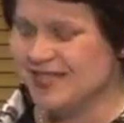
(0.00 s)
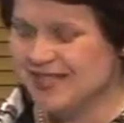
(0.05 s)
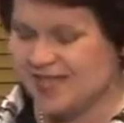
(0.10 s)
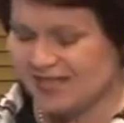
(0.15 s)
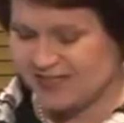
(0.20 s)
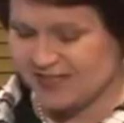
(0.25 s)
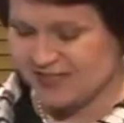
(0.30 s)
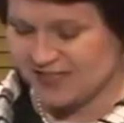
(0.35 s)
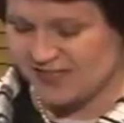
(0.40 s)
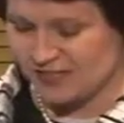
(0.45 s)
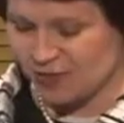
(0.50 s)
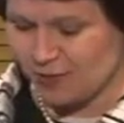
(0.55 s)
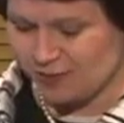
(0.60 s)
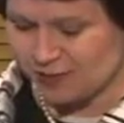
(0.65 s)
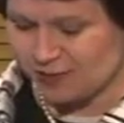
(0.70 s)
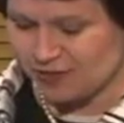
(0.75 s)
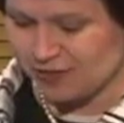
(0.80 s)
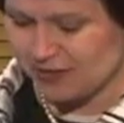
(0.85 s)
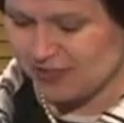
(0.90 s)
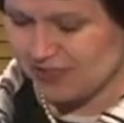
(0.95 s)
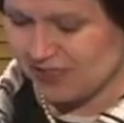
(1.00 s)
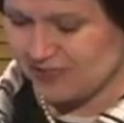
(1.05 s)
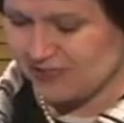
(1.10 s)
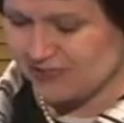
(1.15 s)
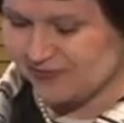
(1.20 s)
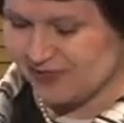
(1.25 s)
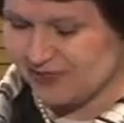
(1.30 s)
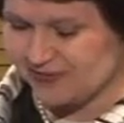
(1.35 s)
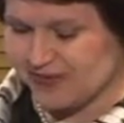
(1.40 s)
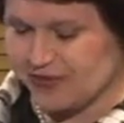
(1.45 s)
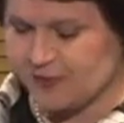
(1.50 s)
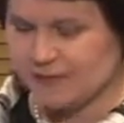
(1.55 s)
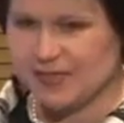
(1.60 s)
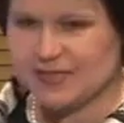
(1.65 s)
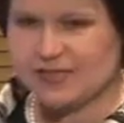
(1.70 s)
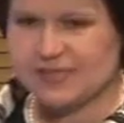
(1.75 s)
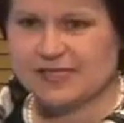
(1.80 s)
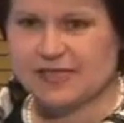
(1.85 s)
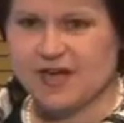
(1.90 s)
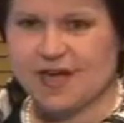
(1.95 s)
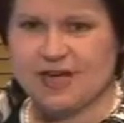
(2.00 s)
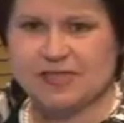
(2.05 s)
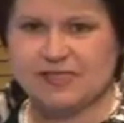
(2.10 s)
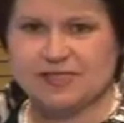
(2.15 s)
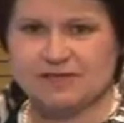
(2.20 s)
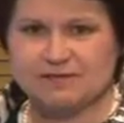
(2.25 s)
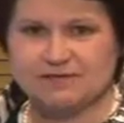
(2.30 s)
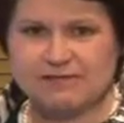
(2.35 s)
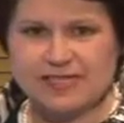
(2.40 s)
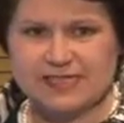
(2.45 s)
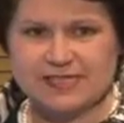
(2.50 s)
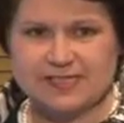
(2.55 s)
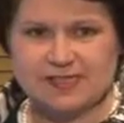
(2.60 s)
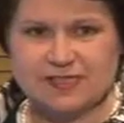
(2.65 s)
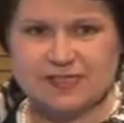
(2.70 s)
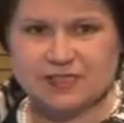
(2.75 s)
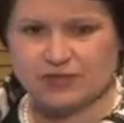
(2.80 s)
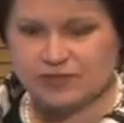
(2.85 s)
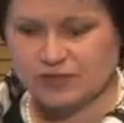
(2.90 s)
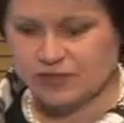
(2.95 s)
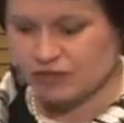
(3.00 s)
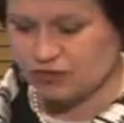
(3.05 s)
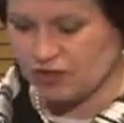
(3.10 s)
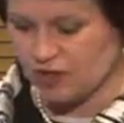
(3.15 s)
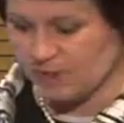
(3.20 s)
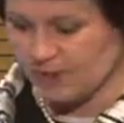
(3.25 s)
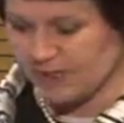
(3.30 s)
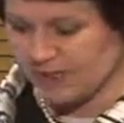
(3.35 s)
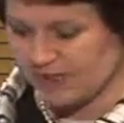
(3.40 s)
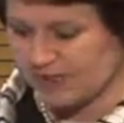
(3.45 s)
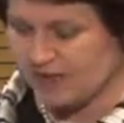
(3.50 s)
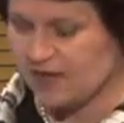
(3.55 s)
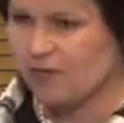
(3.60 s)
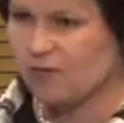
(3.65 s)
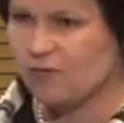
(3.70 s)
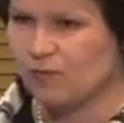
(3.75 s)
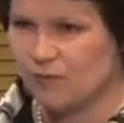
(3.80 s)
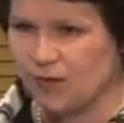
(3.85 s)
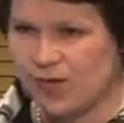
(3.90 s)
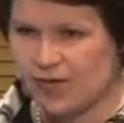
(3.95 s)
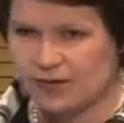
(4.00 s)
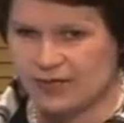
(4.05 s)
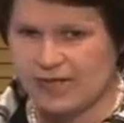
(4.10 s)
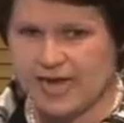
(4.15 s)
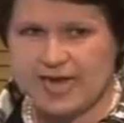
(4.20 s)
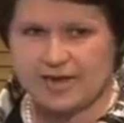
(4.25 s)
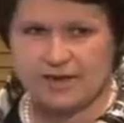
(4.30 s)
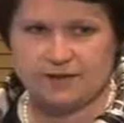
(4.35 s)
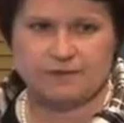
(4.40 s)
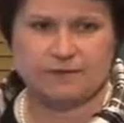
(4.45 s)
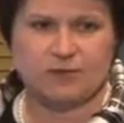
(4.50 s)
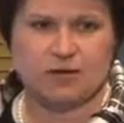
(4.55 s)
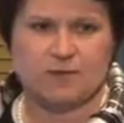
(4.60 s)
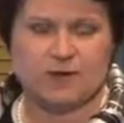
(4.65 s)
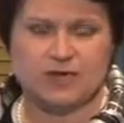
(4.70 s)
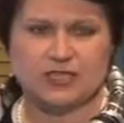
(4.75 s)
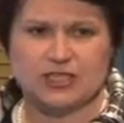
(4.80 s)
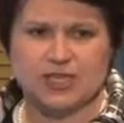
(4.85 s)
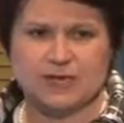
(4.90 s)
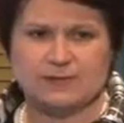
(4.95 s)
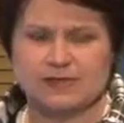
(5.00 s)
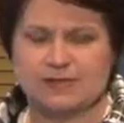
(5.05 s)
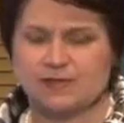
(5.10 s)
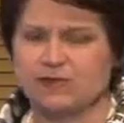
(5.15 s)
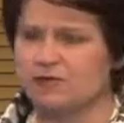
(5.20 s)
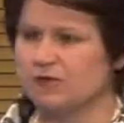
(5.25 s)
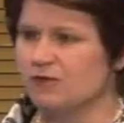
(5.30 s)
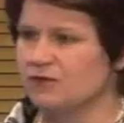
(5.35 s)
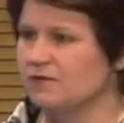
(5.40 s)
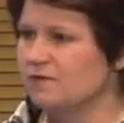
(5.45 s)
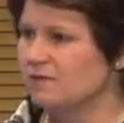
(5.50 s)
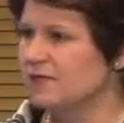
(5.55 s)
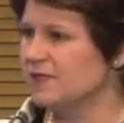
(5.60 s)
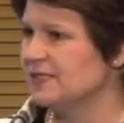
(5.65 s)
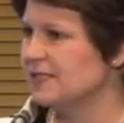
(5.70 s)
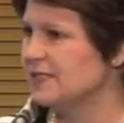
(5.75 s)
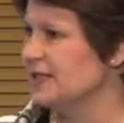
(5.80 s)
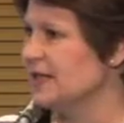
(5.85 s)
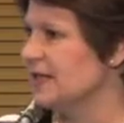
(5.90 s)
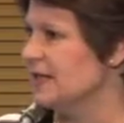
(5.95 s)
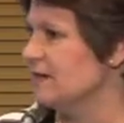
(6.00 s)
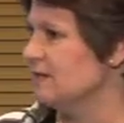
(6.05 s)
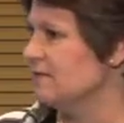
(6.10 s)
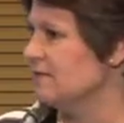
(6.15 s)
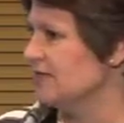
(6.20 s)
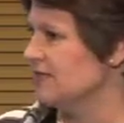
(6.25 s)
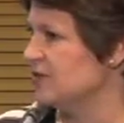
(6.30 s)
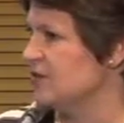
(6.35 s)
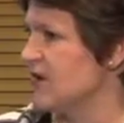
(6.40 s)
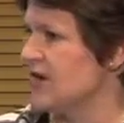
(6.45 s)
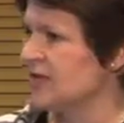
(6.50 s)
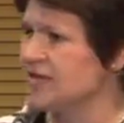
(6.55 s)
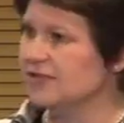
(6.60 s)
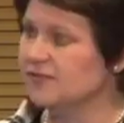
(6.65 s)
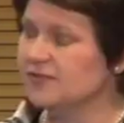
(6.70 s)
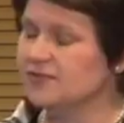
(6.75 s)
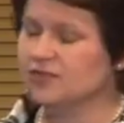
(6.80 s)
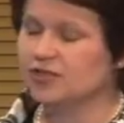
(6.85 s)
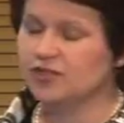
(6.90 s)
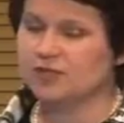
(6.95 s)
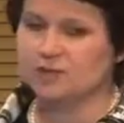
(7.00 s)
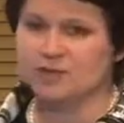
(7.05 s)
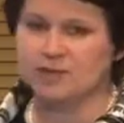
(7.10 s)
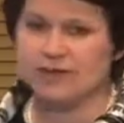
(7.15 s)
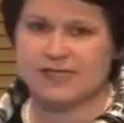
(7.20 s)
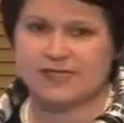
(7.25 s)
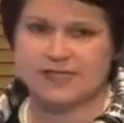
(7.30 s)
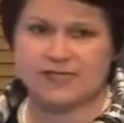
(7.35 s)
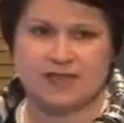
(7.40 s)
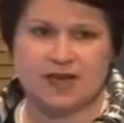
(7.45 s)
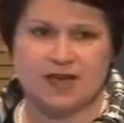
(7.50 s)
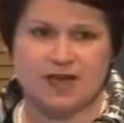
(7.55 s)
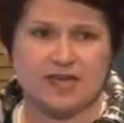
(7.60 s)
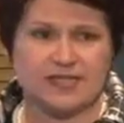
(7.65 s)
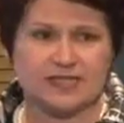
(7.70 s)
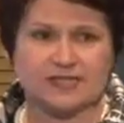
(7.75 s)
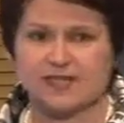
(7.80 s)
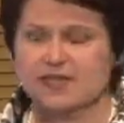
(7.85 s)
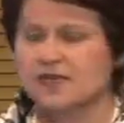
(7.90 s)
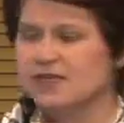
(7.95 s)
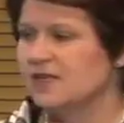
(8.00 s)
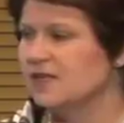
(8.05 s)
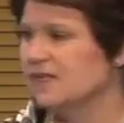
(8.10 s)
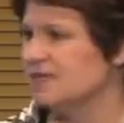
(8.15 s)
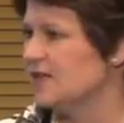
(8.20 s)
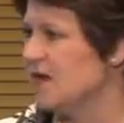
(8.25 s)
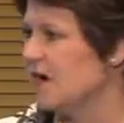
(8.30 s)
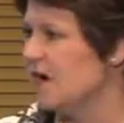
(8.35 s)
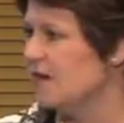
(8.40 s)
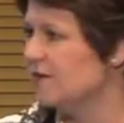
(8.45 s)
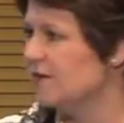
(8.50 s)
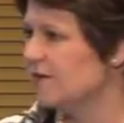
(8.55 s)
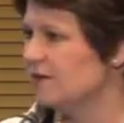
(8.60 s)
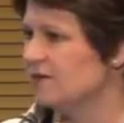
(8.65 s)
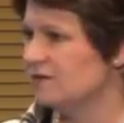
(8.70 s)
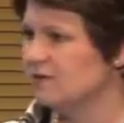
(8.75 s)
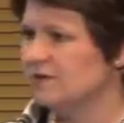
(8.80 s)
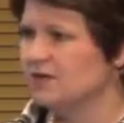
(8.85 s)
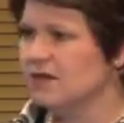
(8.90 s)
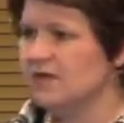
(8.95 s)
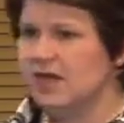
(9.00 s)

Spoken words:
So there's opportunities for developing science and research for the tropics, well catered for by James Cook University, or Australian Institute of Marine Science, CSIRO,